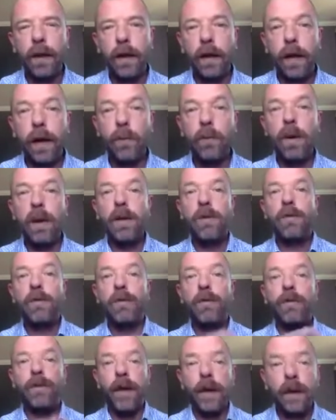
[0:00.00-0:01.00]
And we use
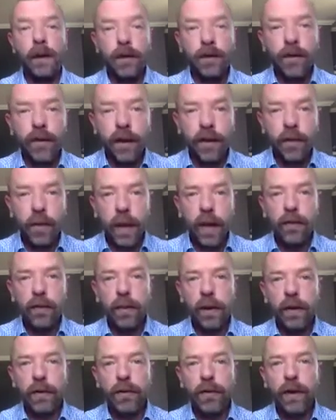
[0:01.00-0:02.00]
a single 6 base
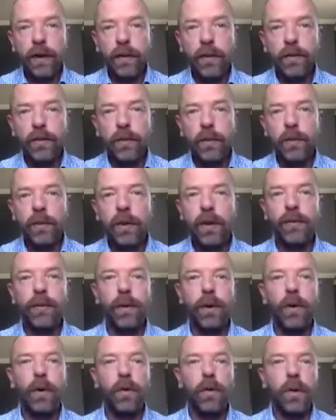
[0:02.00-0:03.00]
pair sequence motif
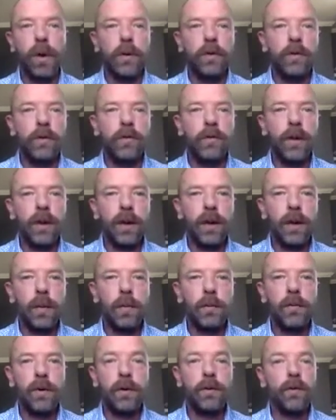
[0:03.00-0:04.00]
all throughout the
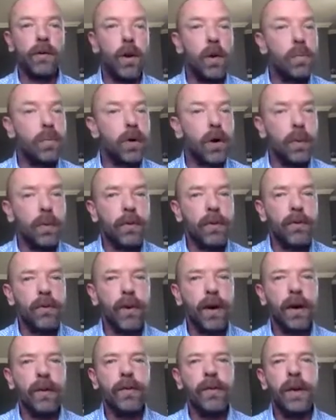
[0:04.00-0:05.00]
genome. So there's no probes
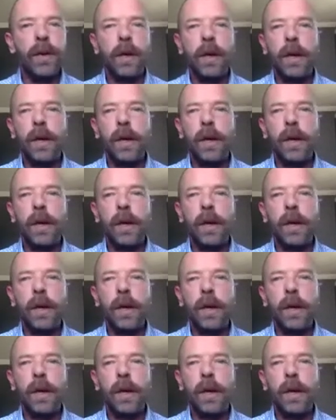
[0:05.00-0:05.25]
involved.